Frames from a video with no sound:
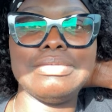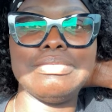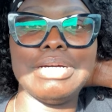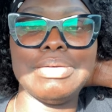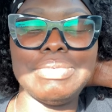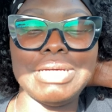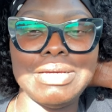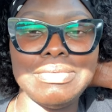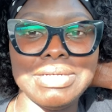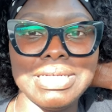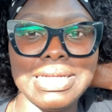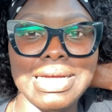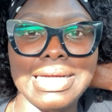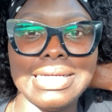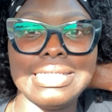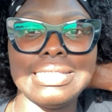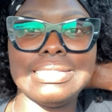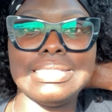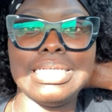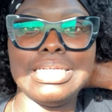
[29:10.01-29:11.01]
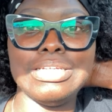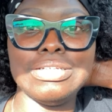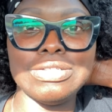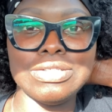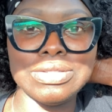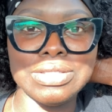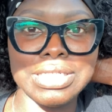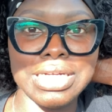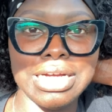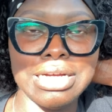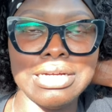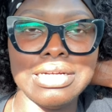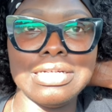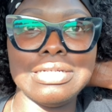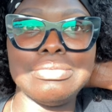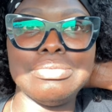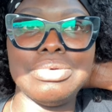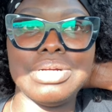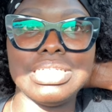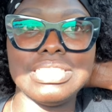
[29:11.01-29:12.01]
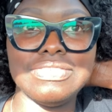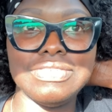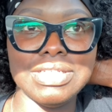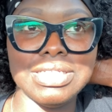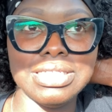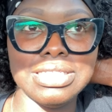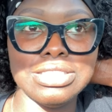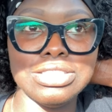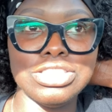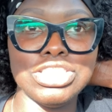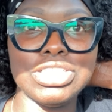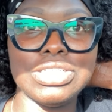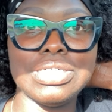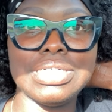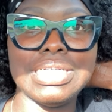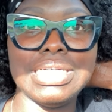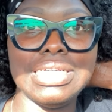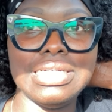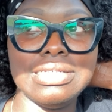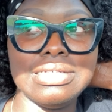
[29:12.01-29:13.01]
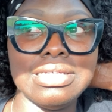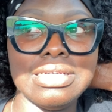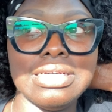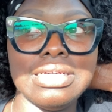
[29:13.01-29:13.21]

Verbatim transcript: my baby and I continued on our breastfeeding journey,